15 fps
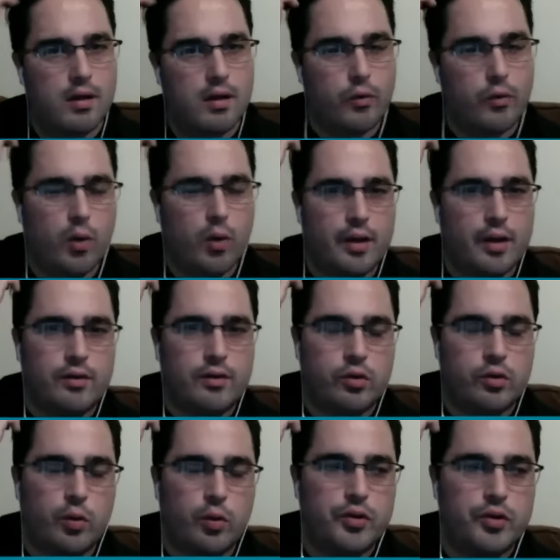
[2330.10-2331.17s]
well, at
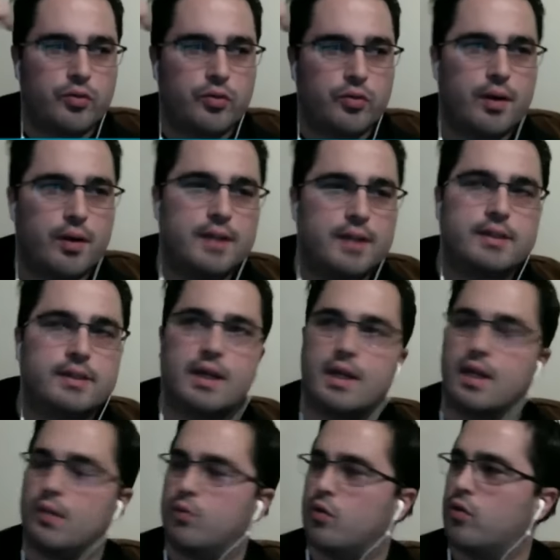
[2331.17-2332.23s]
Toys R Us, I
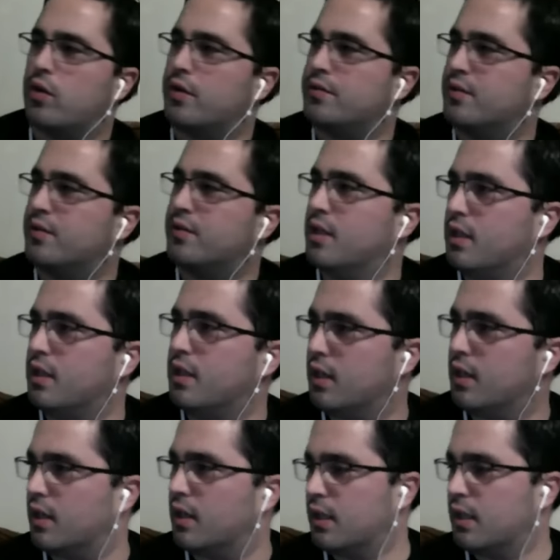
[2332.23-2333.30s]
came across the,
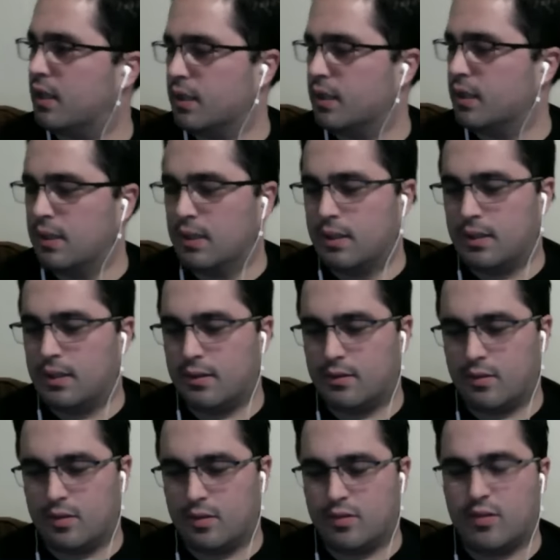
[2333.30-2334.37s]
uh, it's,
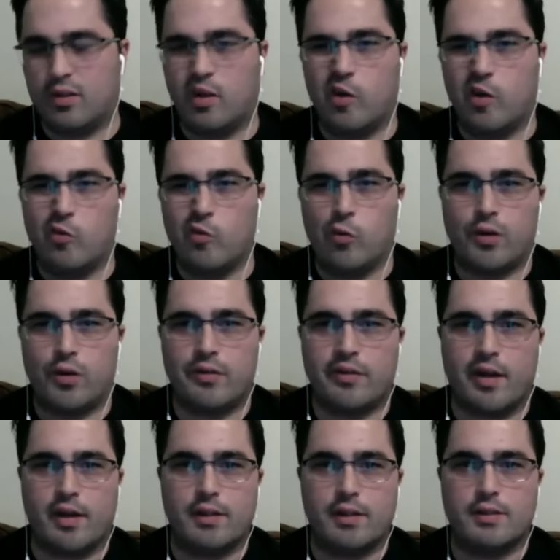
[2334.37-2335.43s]
it's a Clone
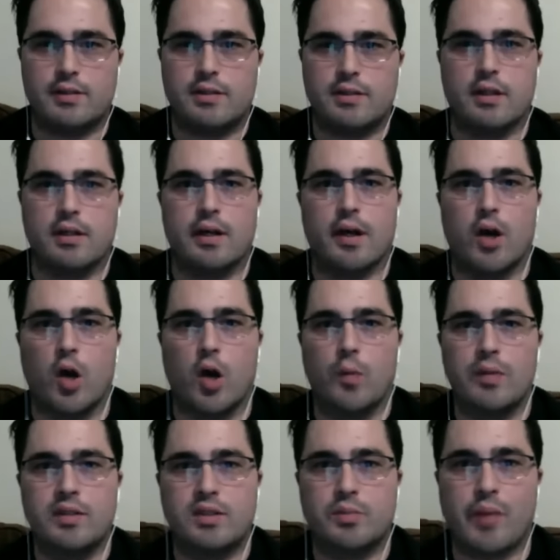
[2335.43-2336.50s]
Wars-esque uh,
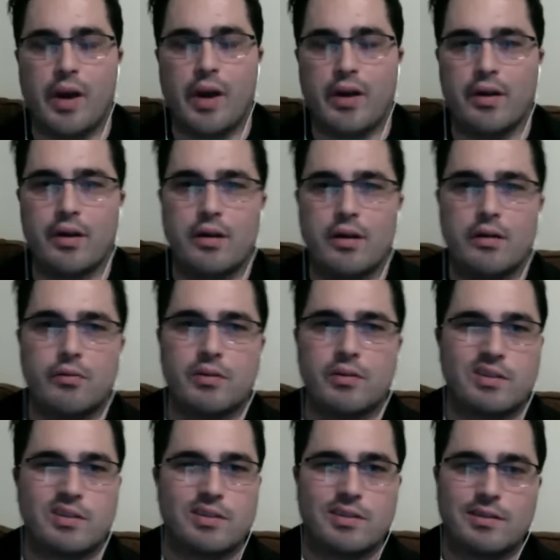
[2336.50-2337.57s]
homing spider,
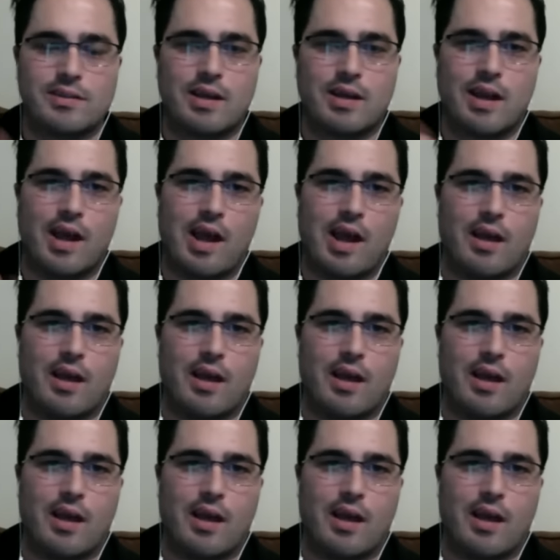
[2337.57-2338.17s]
which kind of eh.